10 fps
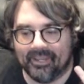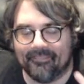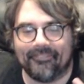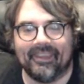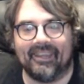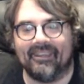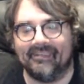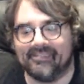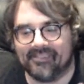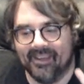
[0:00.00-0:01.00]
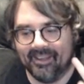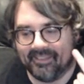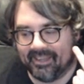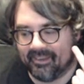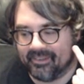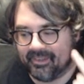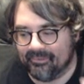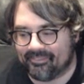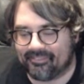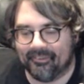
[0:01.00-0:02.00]
things that you're
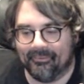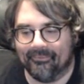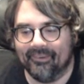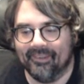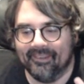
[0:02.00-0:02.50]
used to